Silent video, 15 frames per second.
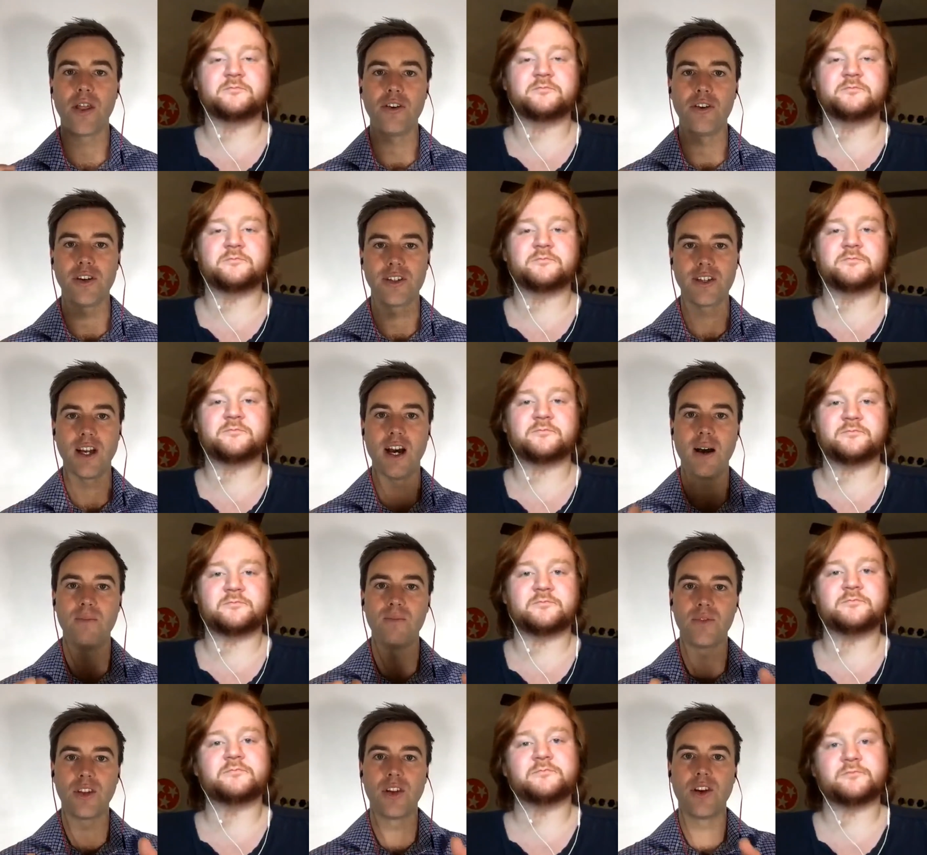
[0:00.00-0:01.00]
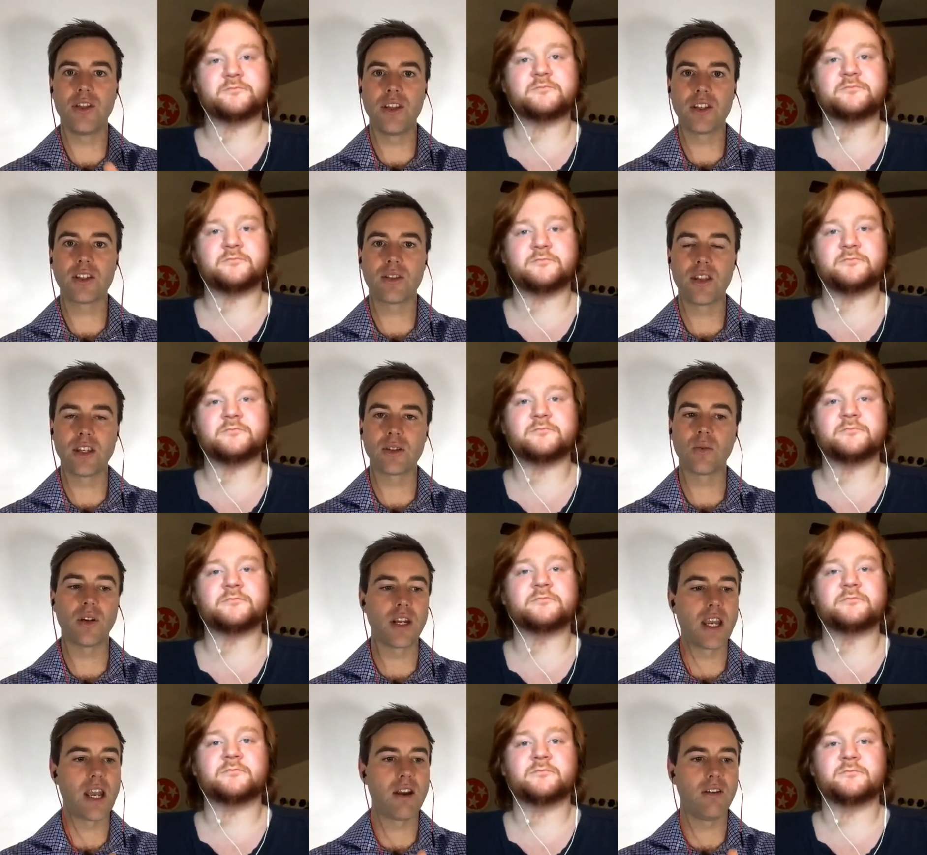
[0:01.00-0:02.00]
Speaker 1: it's um, you know this this one
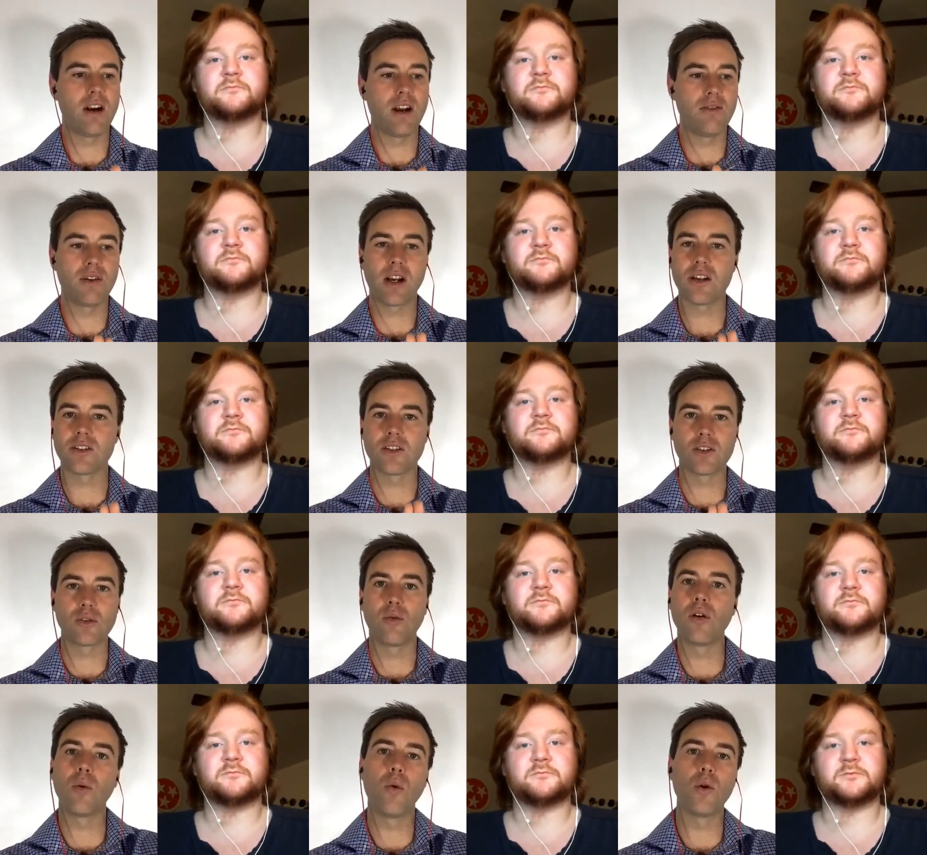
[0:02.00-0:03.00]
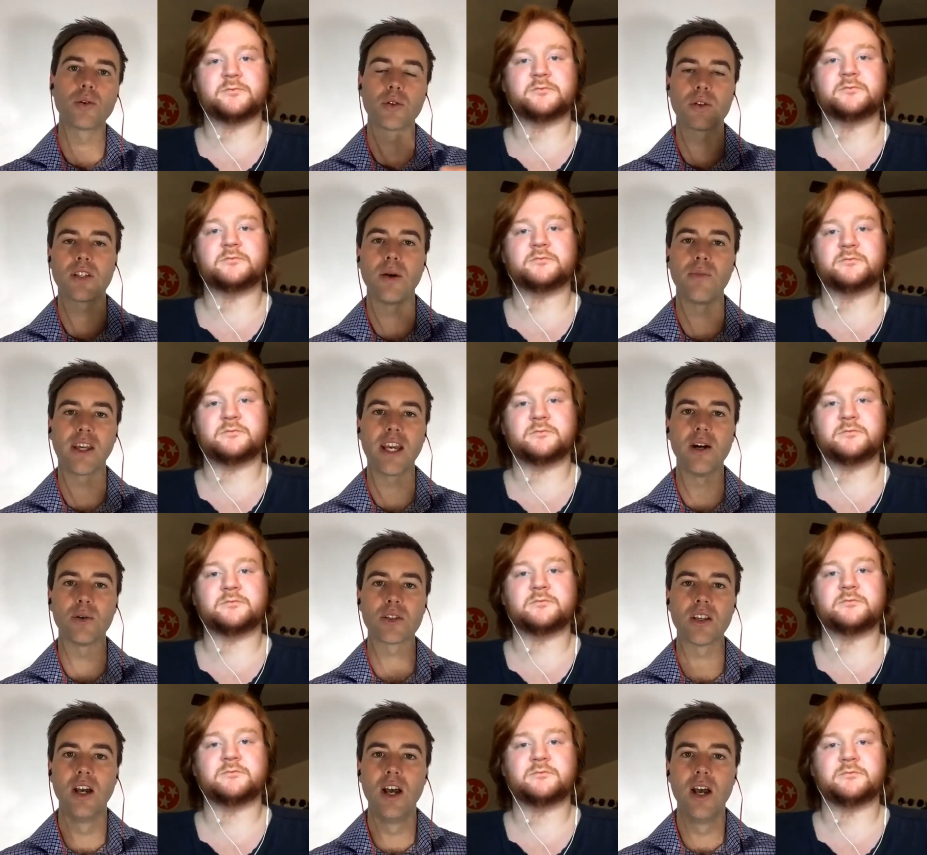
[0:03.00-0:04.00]
here uh, in regards to story wars or something
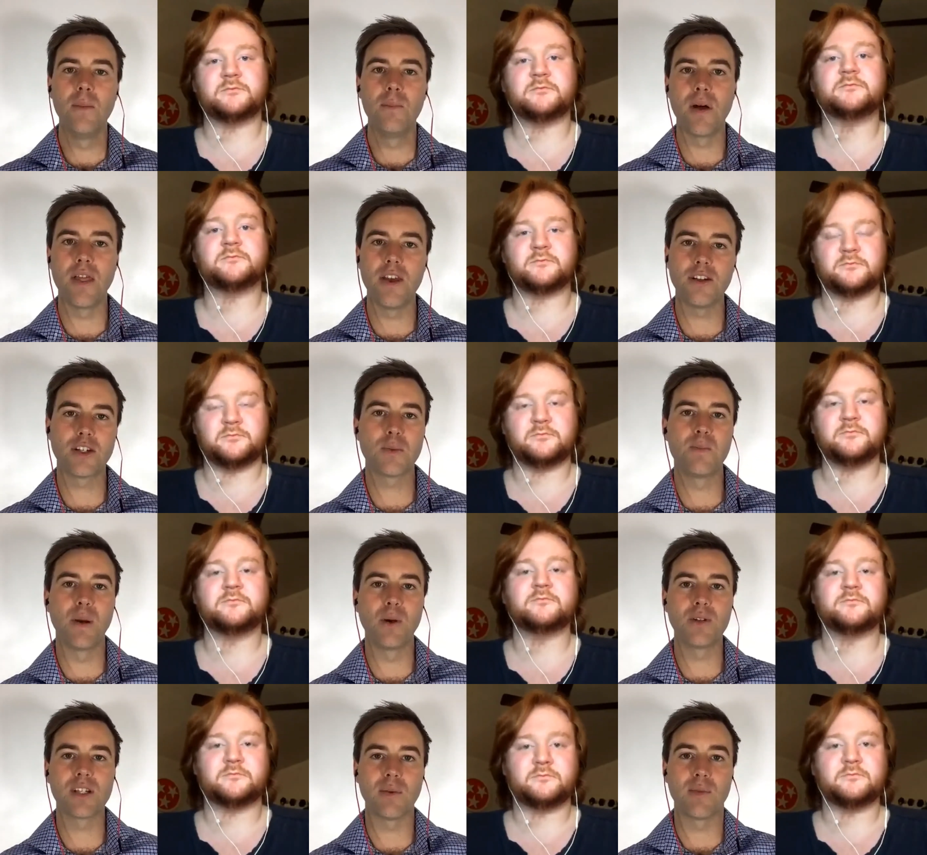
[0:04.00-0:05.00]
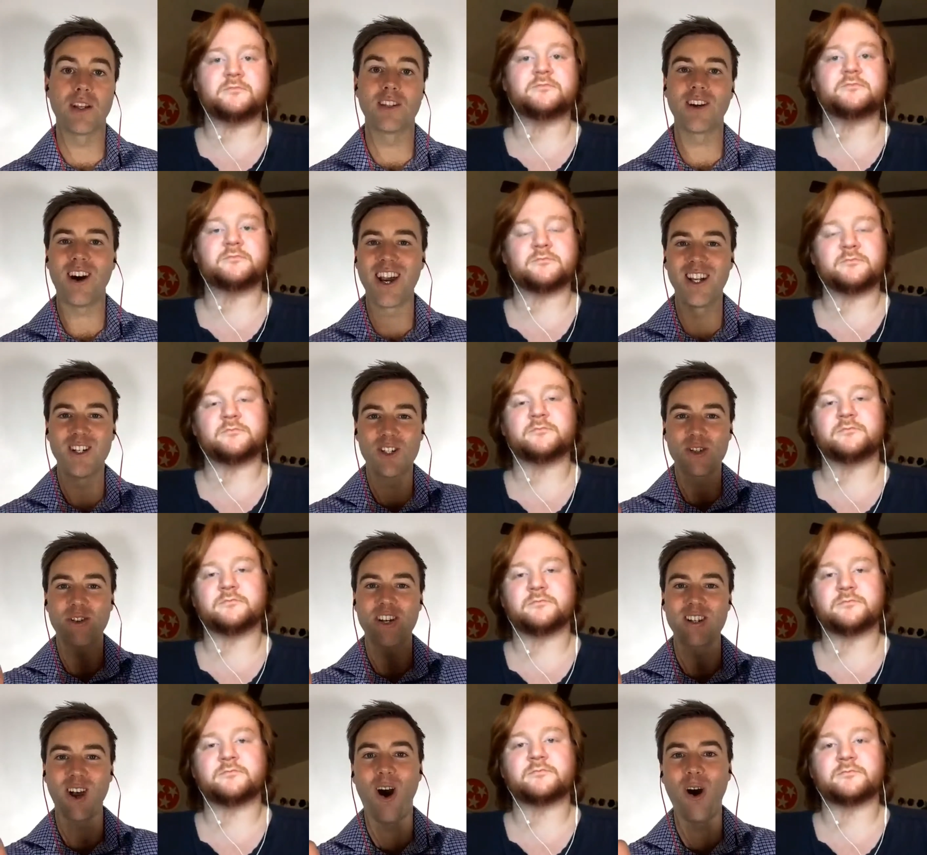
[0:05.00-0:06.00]
else then it just builds up the entire industry as
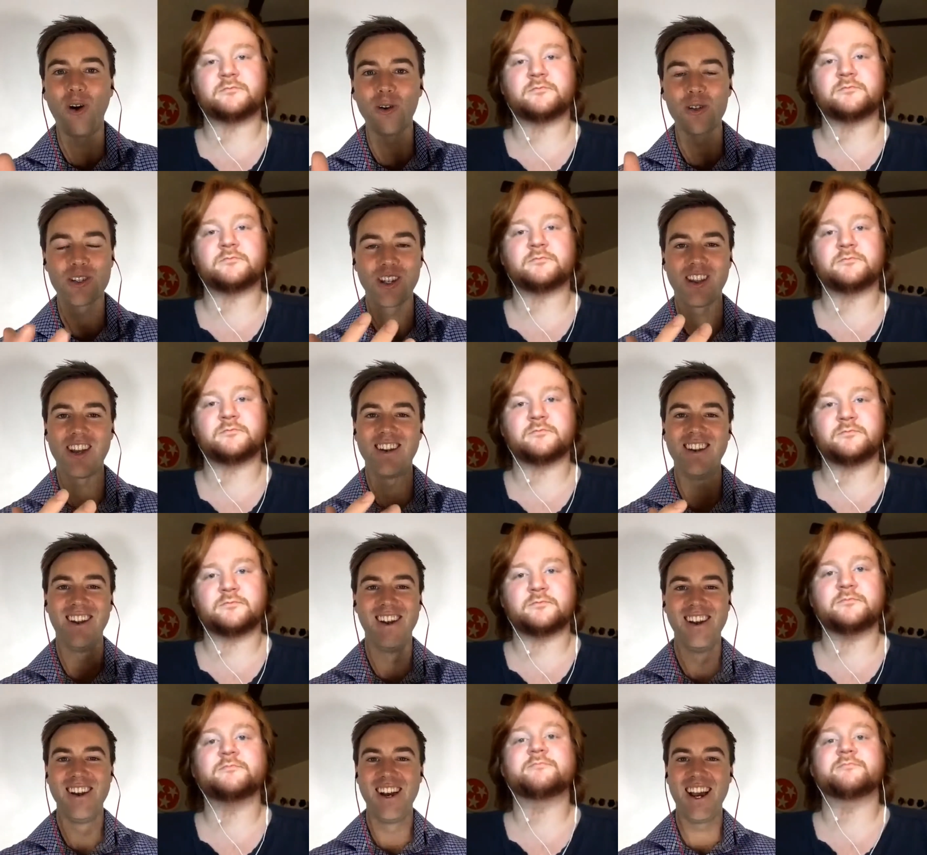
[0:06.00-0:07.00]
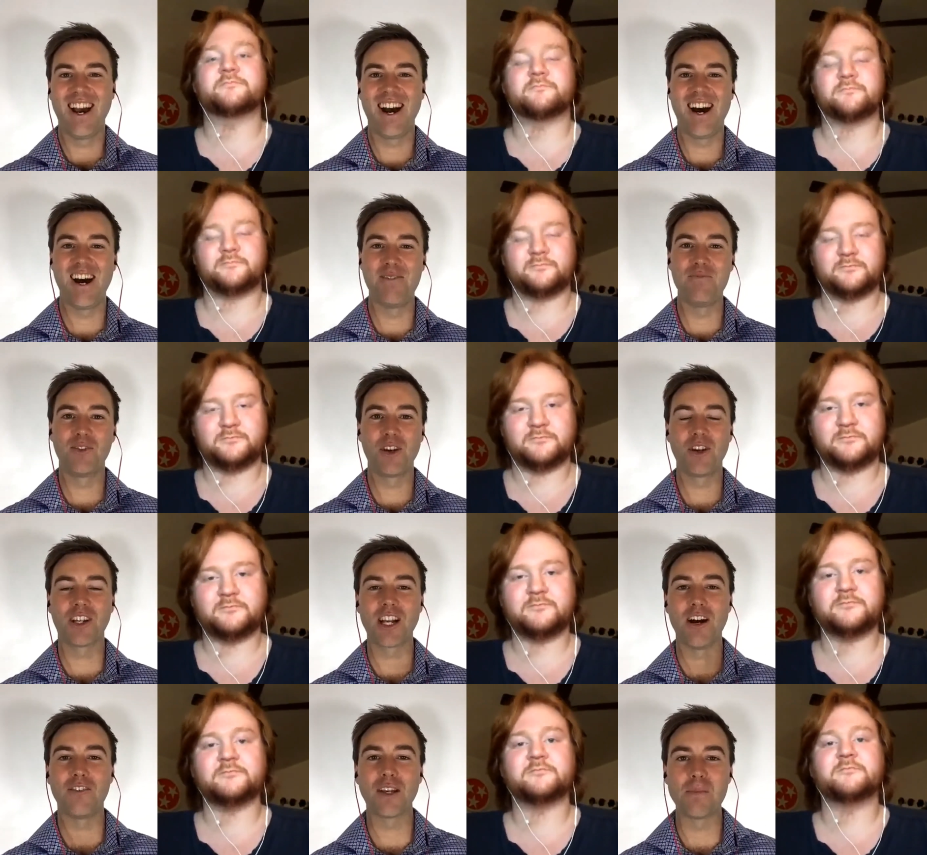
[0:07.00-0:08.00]
a whole. So then, um, you know,
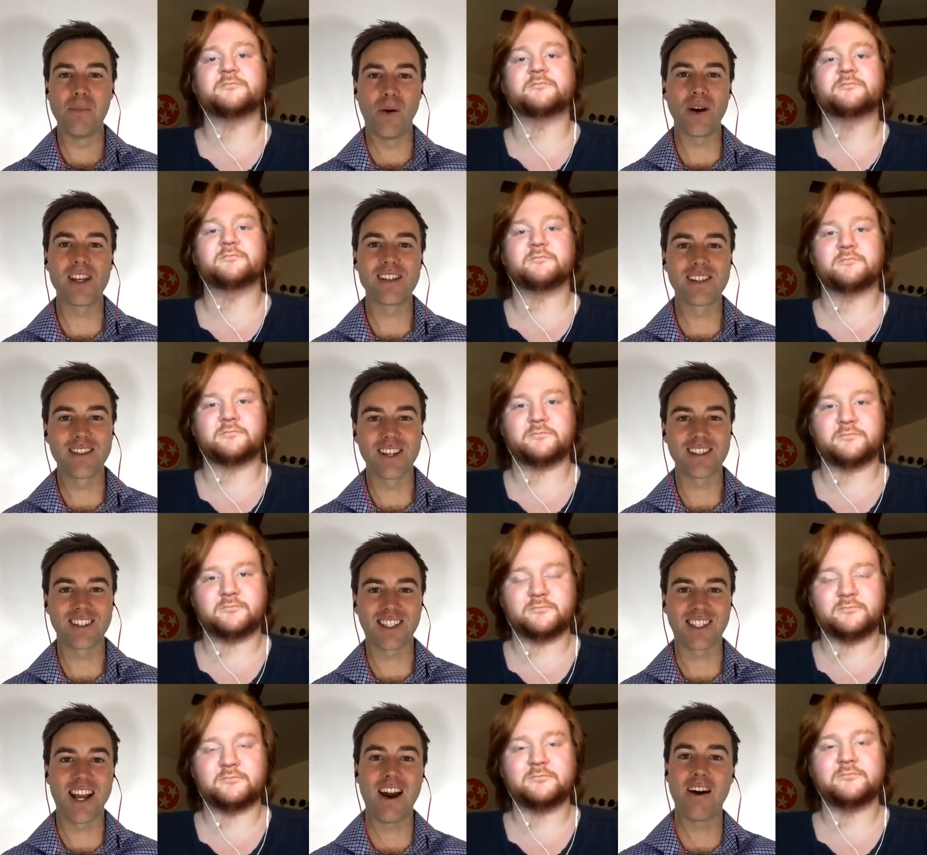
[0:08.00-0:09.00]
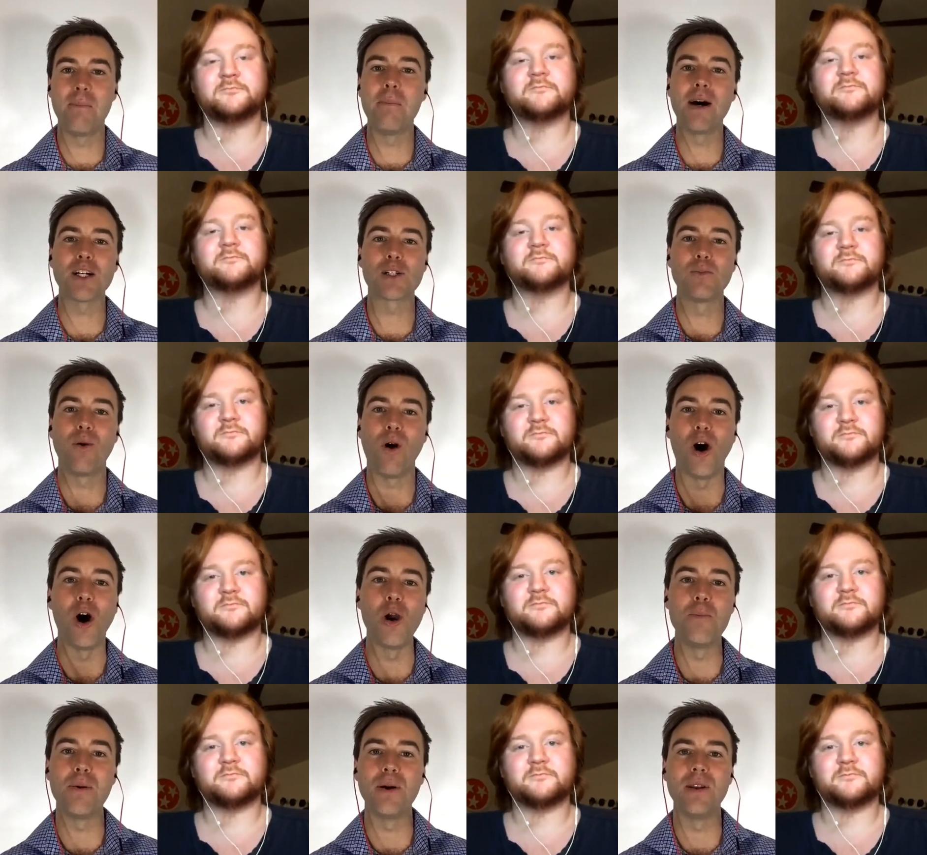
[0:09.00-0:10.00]
governing bodies and things like that are much more
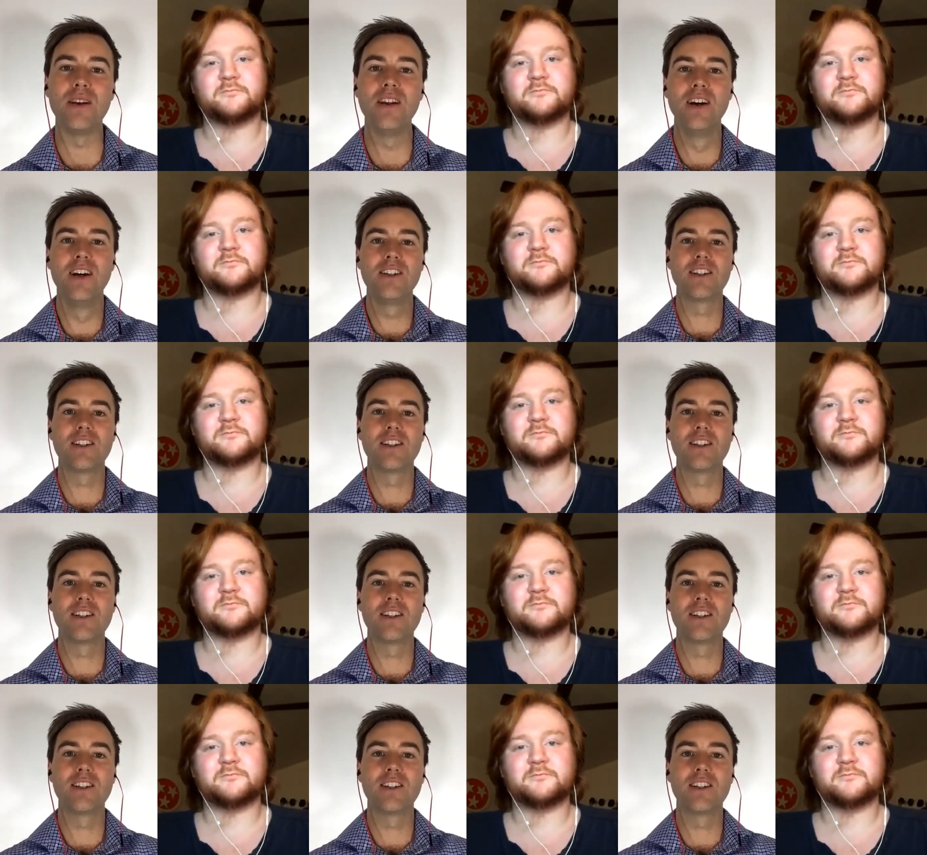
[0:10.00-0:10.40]
open to